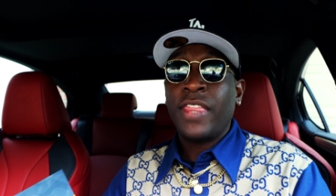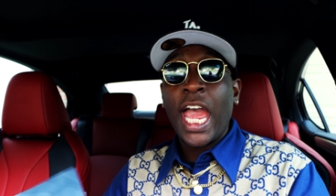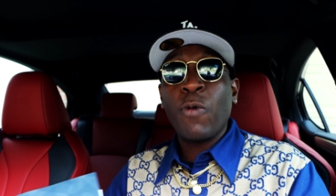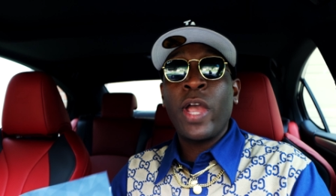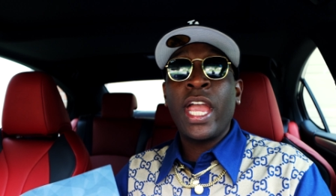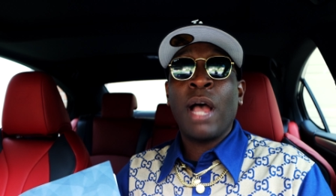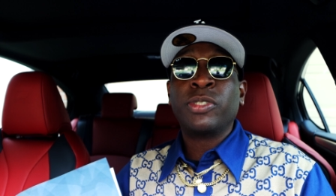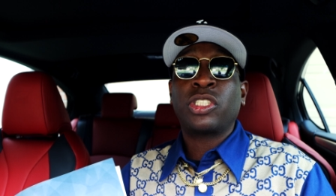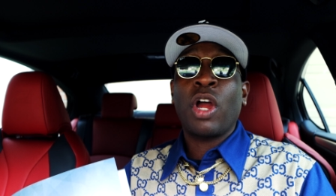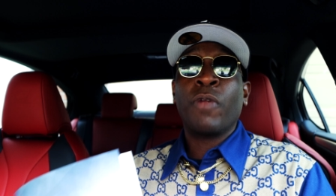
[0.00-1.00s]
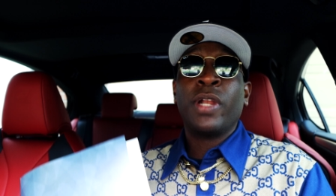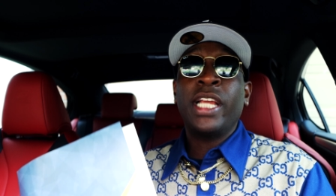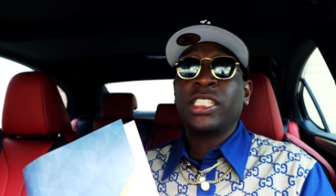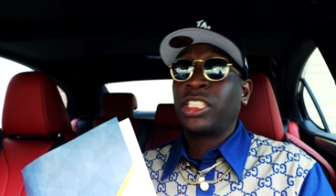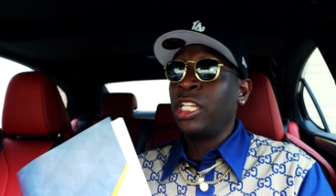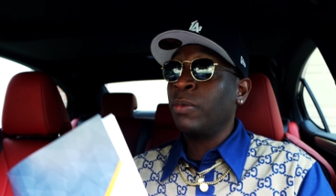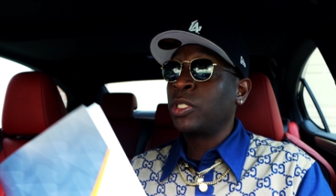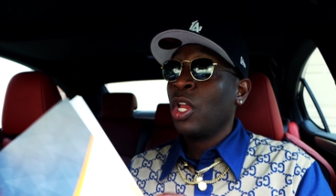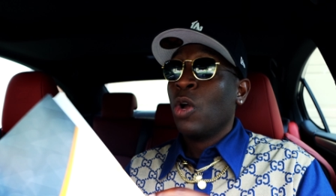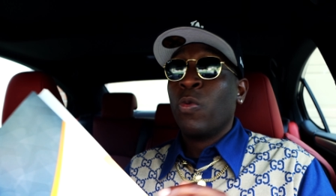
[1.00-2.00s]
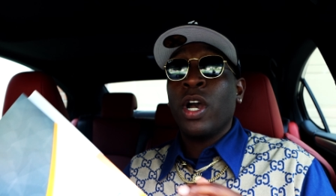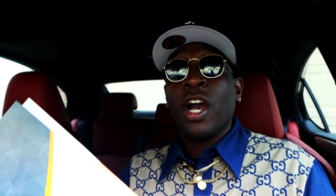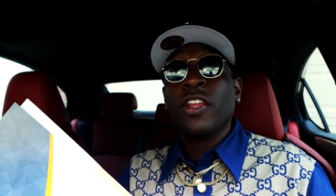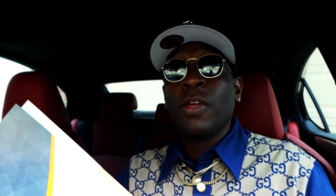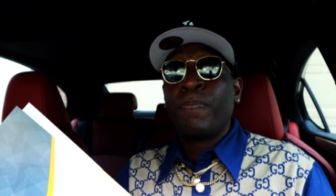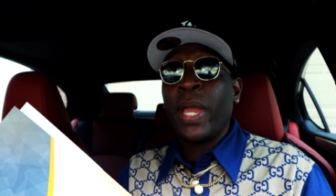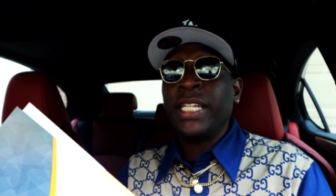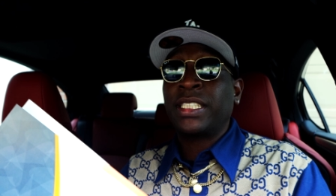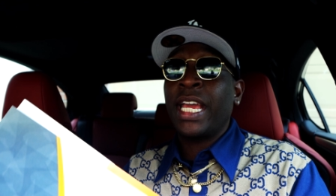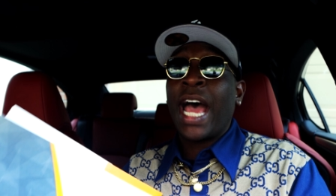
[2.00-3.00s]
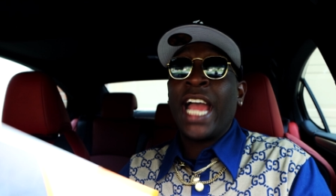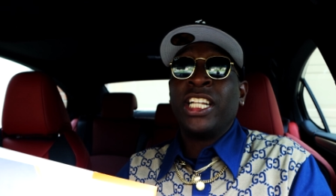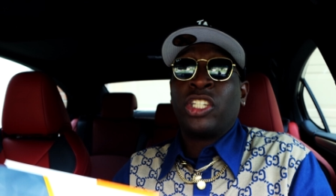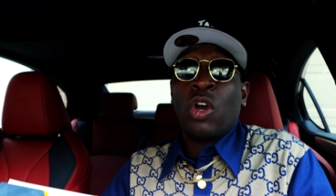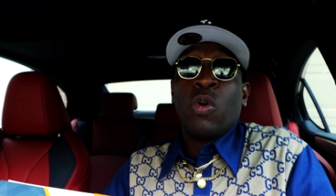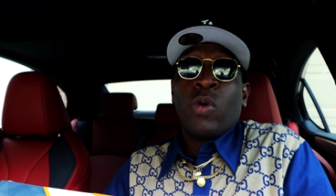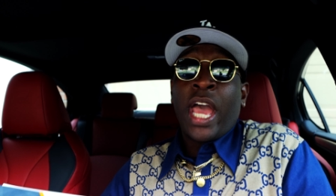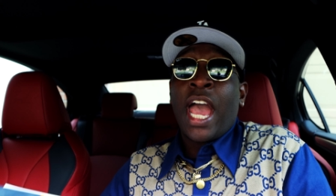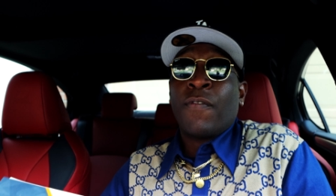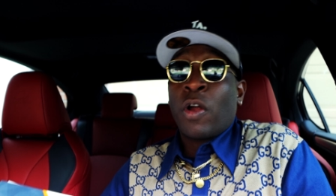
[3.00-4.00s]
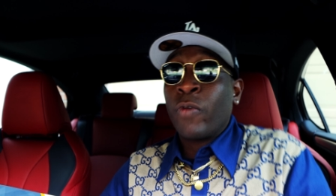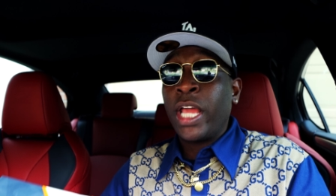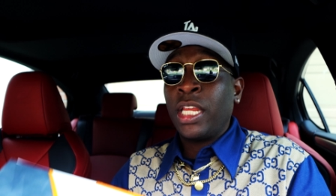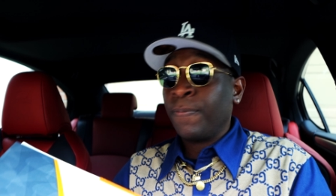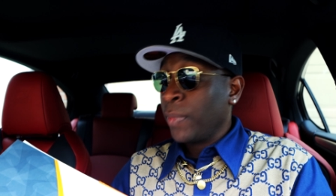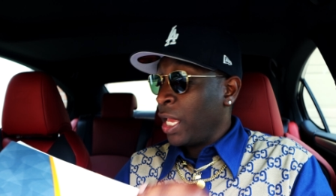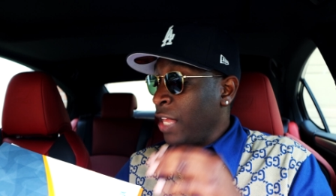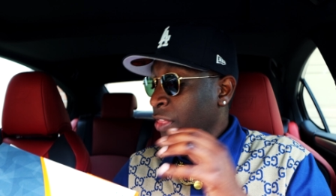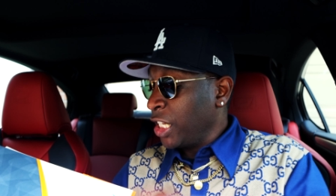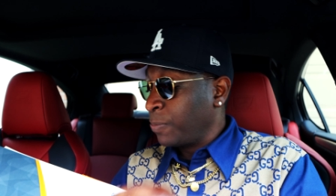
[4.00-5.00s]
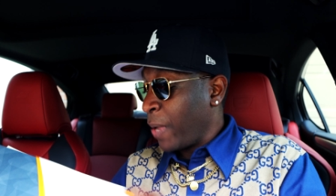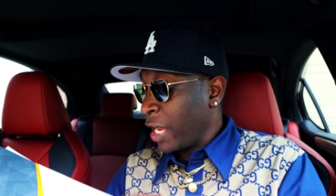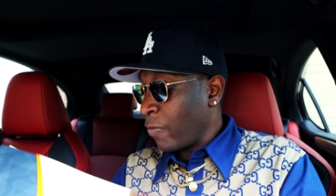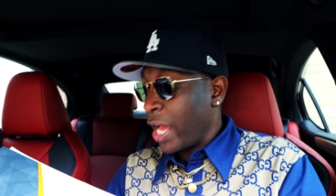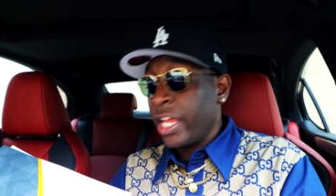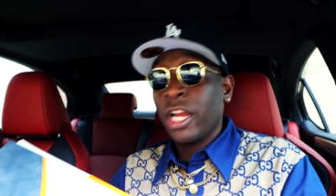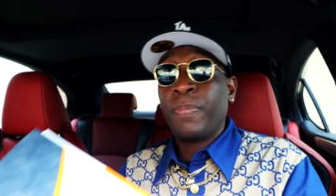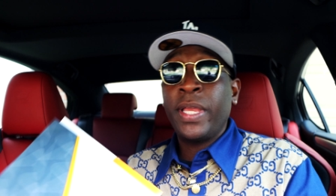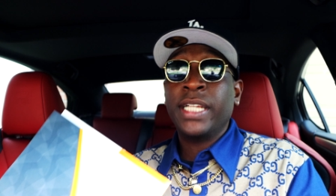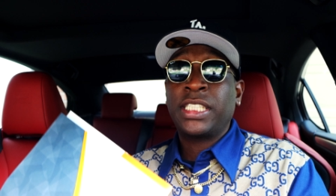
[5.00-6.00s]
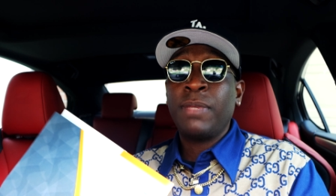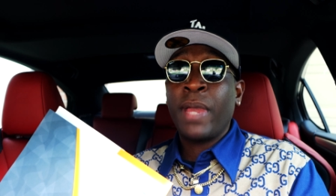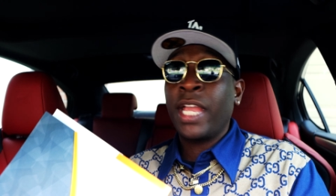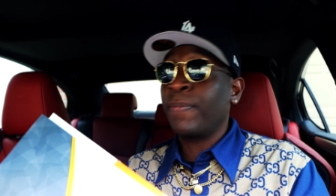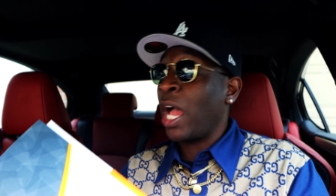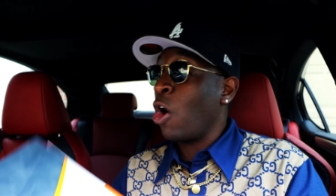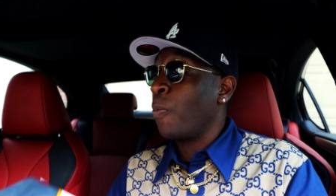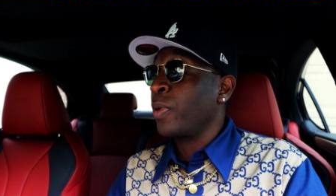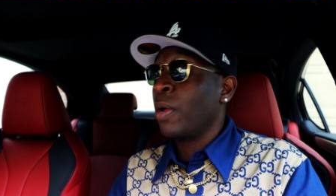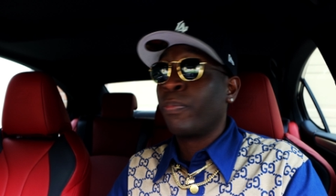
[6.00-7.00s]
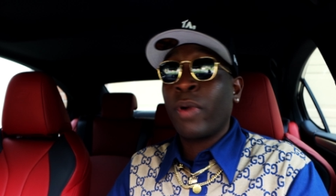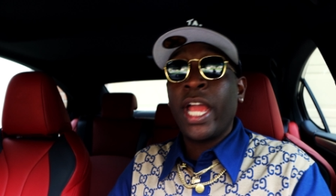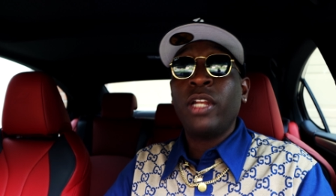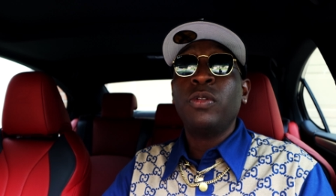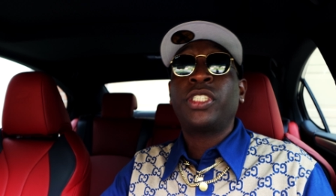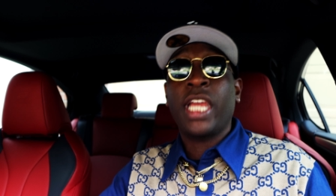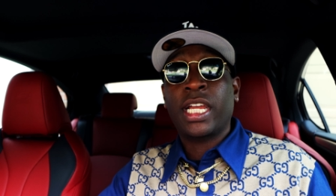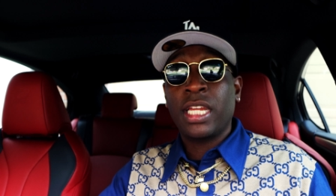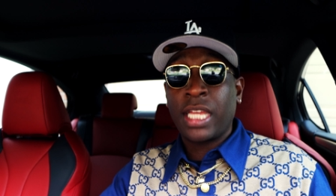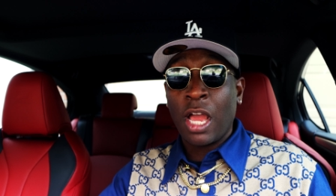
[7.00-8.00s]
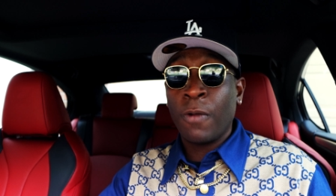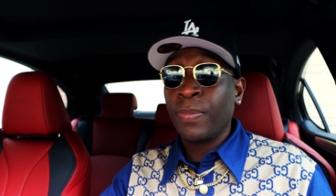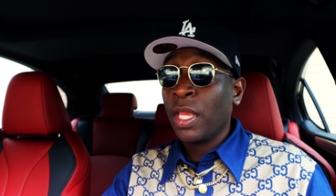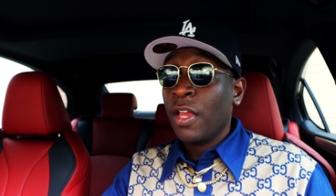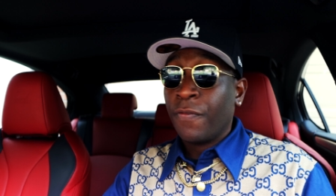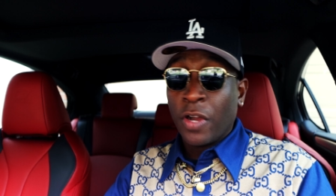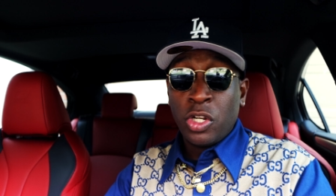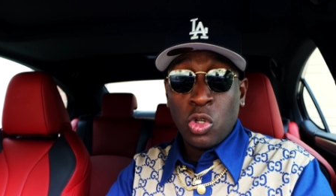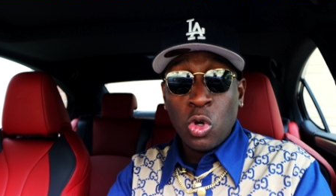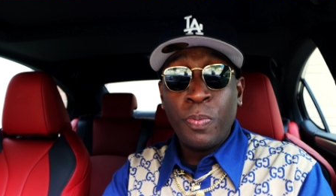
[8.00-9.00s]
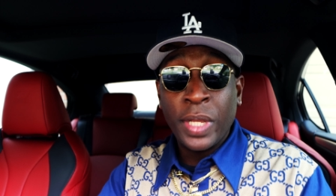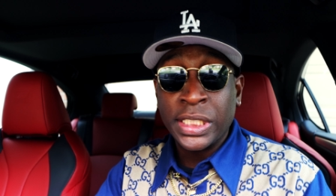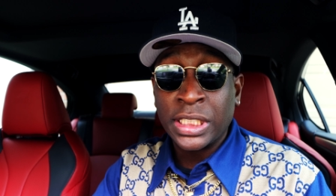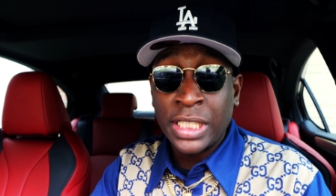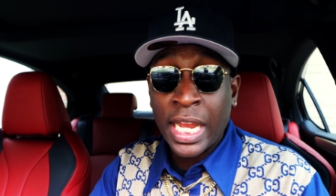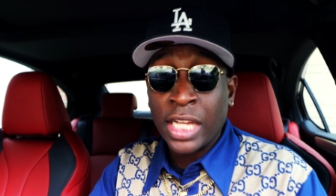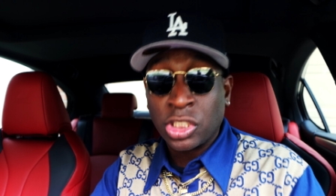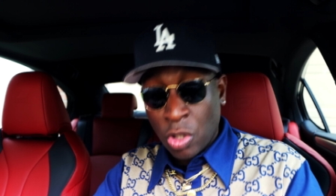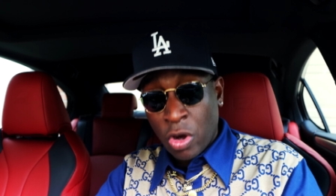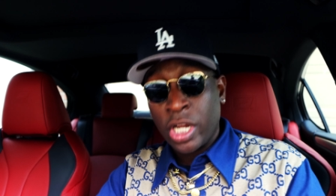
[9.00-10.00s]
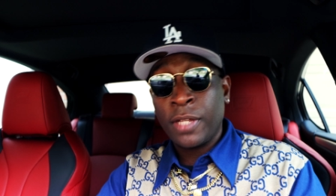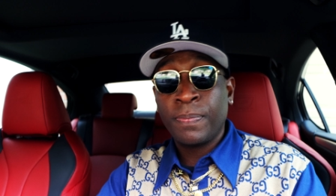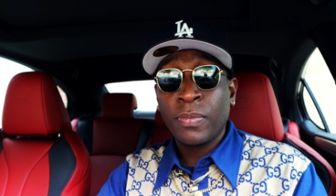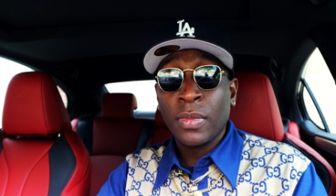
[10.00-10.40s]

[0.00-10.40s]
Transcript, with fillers: That way, I'm starting relationships with other banks that I don't have already. In this bank right here, PNC Bank, I opened a brand new checking account for a new business that I started